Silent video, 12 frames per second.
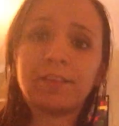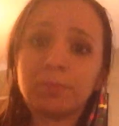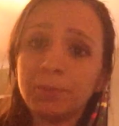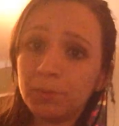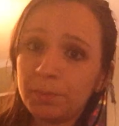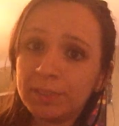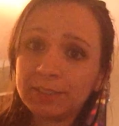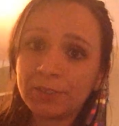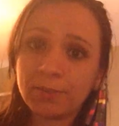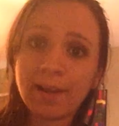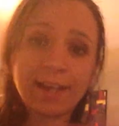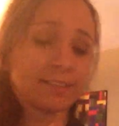the blueprint's
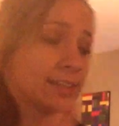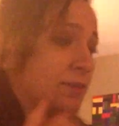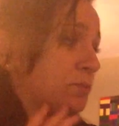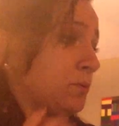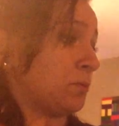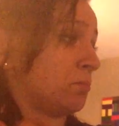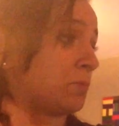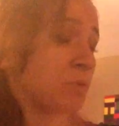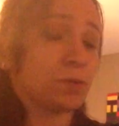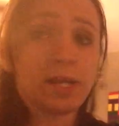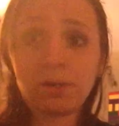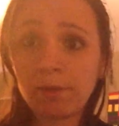correct, and we'll
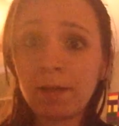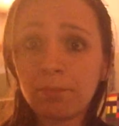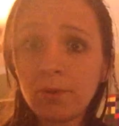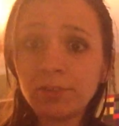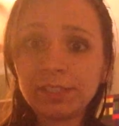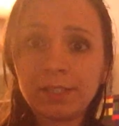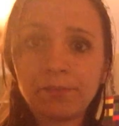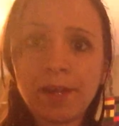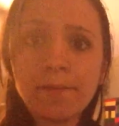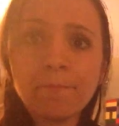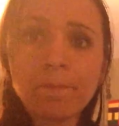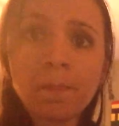create a right protein,
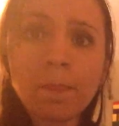right?